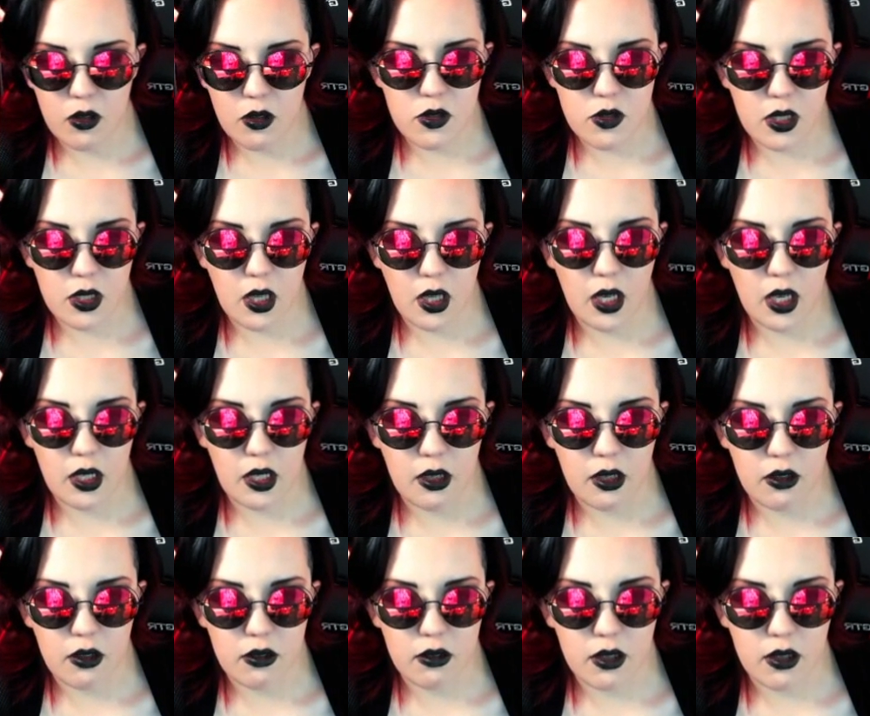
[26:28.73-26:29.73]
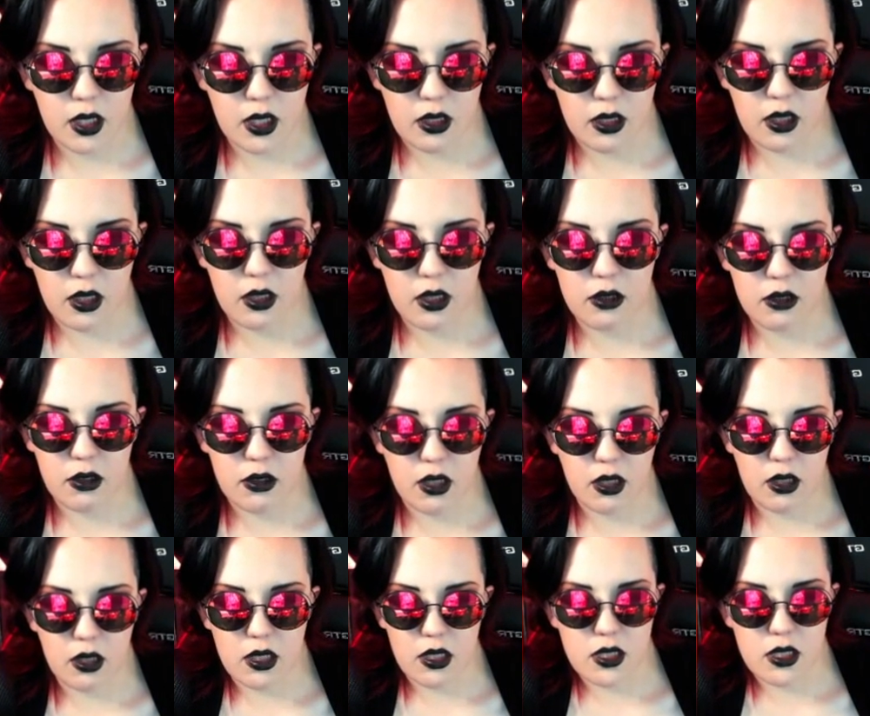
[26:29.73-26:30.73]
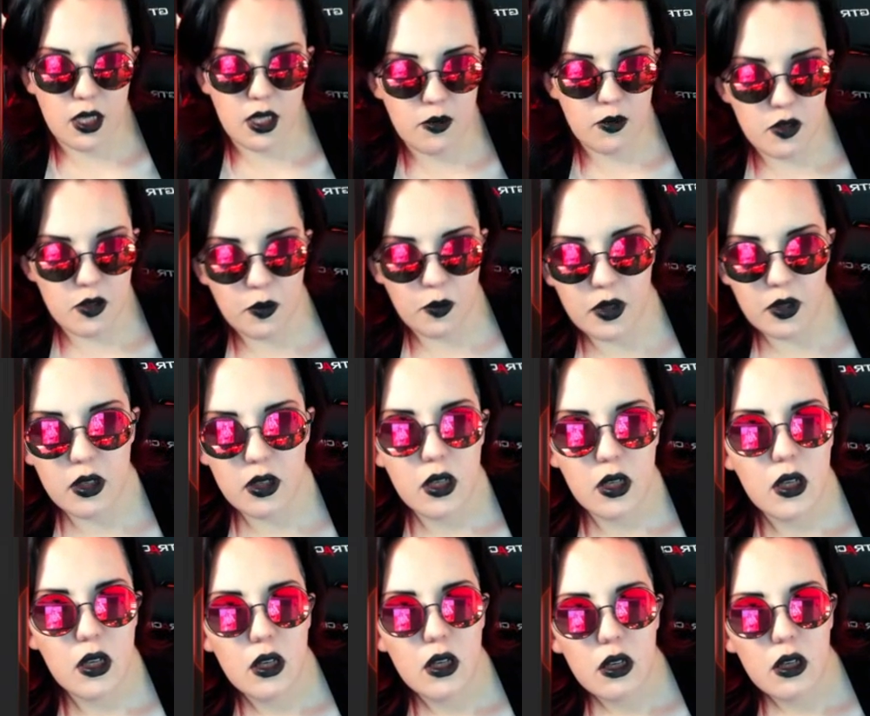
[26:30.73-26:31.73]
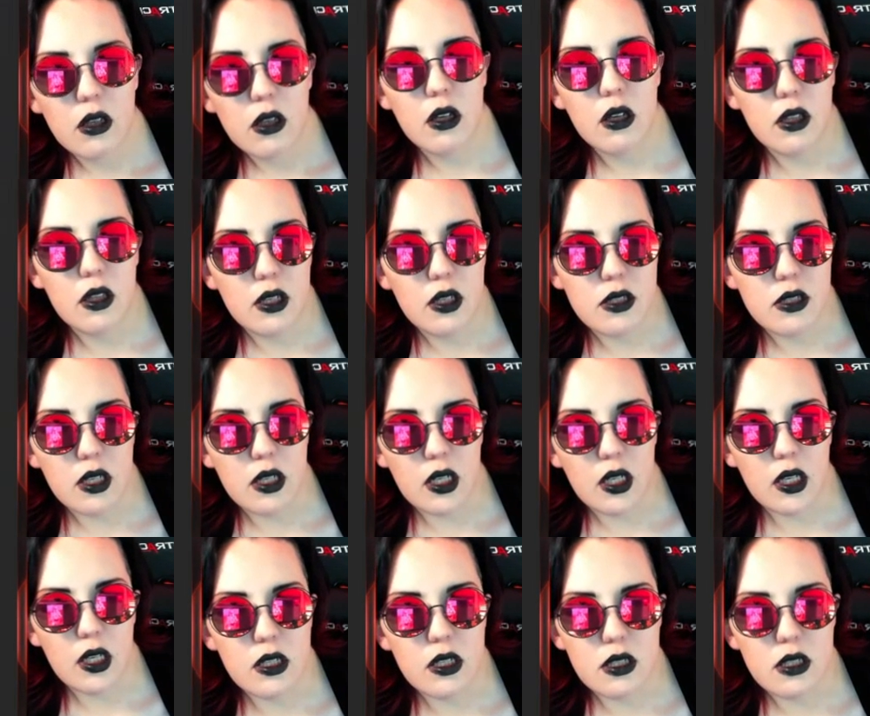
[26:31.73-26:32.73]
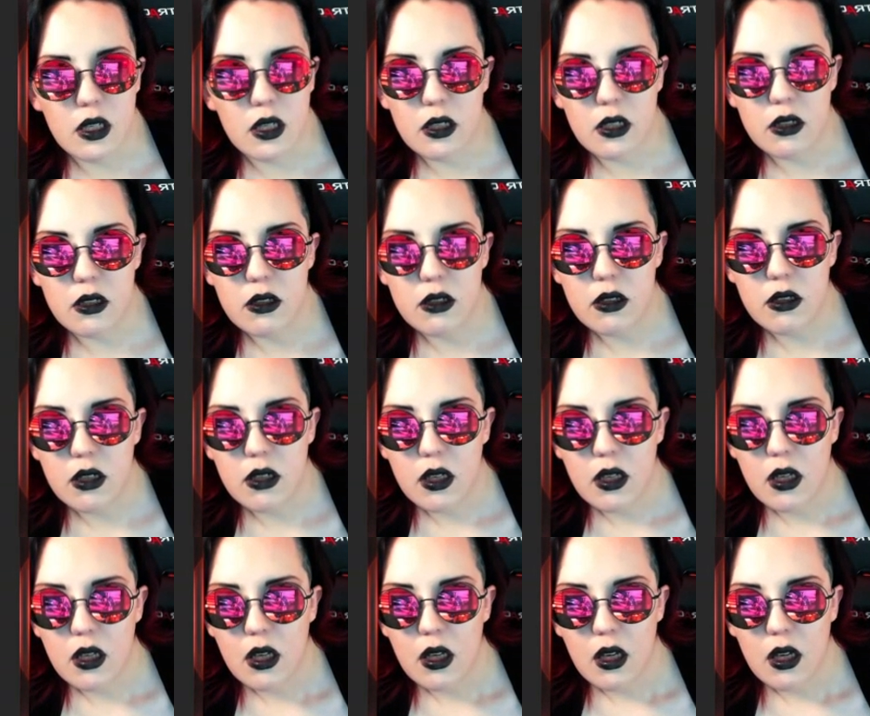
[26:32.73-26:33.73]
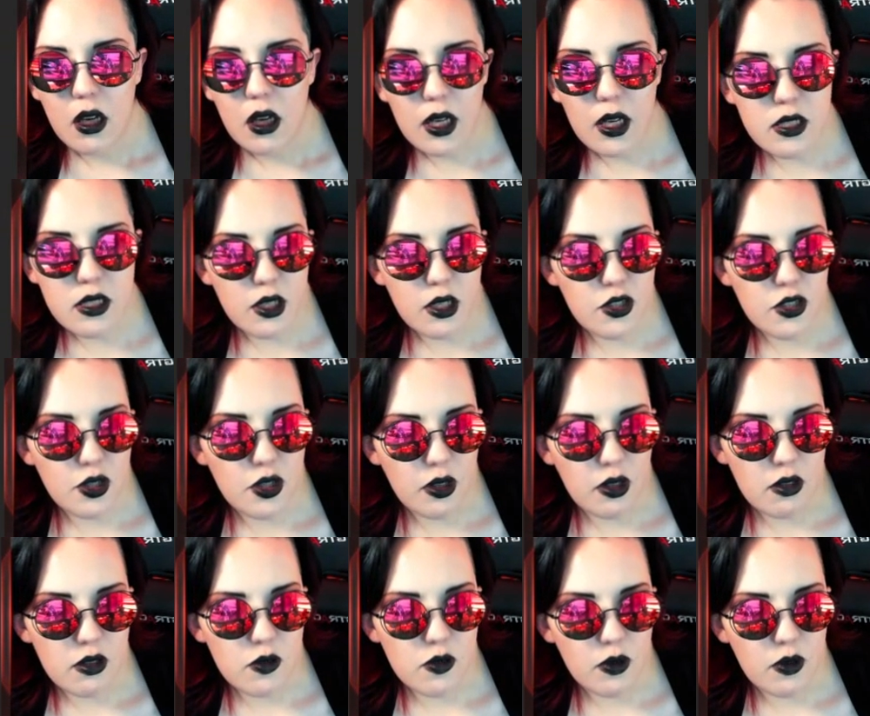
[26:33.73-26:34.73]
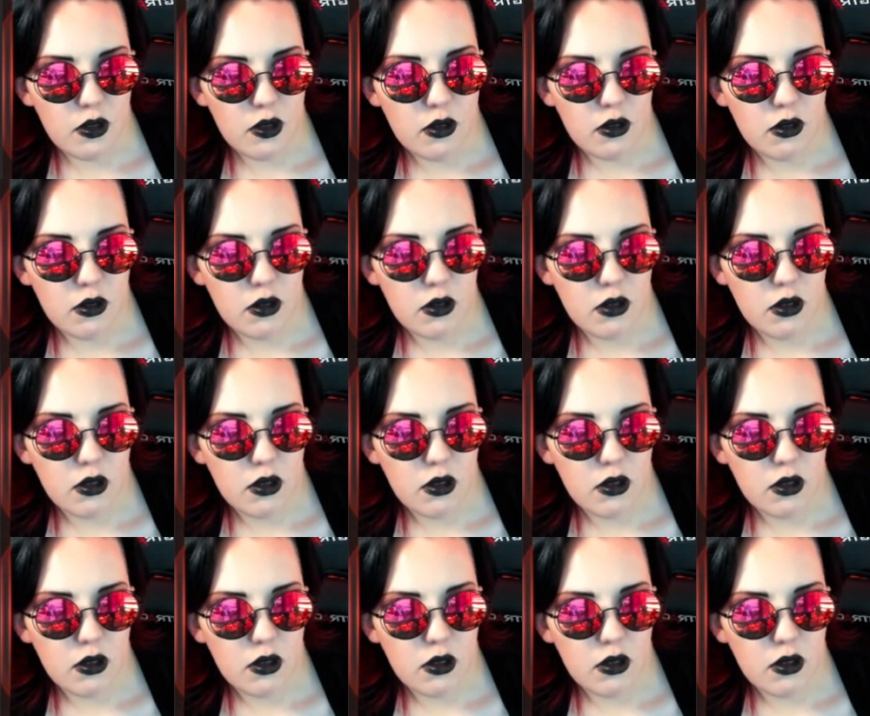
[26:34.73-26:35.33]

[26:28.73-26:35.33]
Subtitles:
There's a lot here. I got a lot of tabs open. A lot of things to get done. I guess I could show you this one.